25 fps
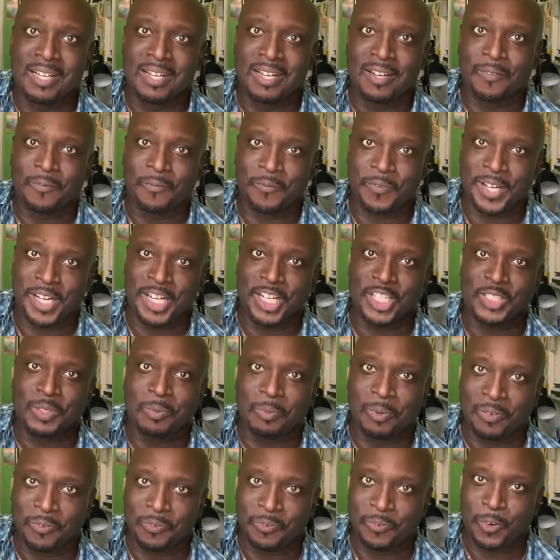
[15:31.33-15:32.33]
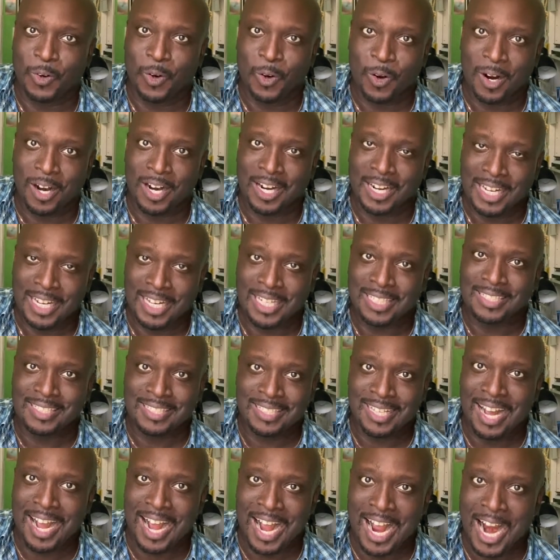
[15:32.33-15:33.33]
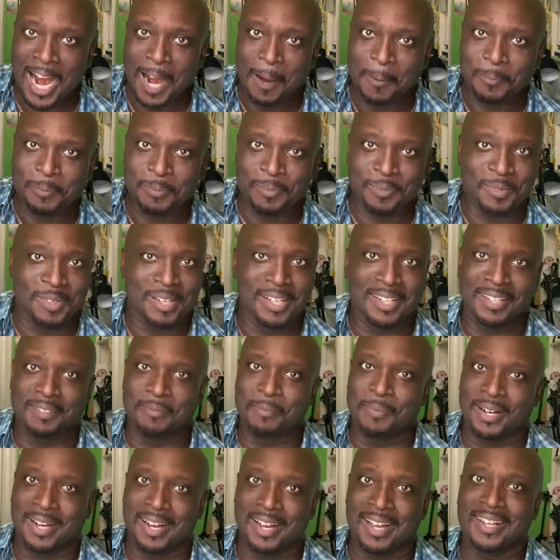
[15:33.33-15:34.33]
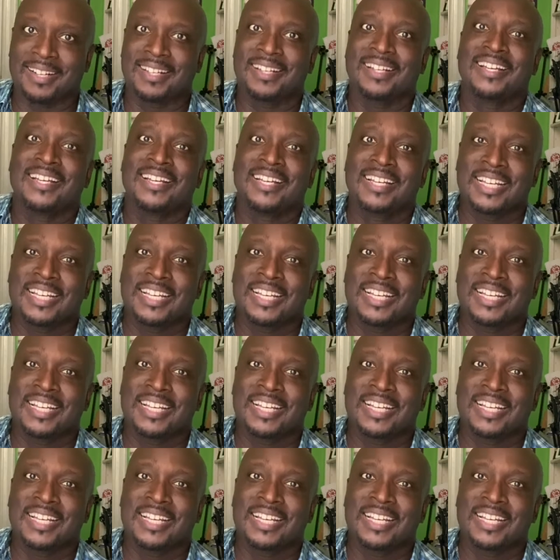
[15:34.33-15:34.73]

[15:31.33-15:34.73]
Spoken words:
finished before it's time, but